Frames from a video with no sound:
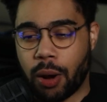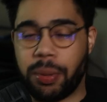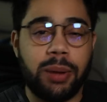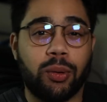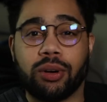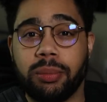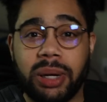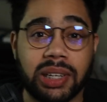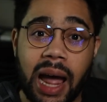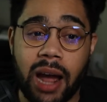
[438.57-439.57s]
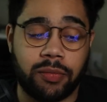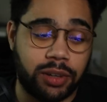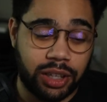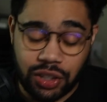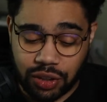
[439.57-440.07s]
People are going to be
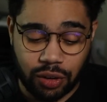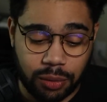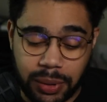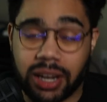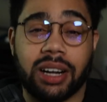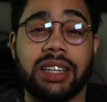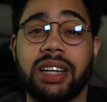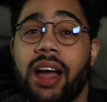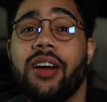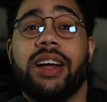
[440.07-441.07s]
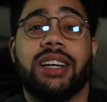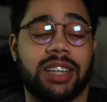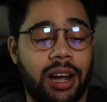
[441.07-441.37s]
laughing. This is going to be hilarious.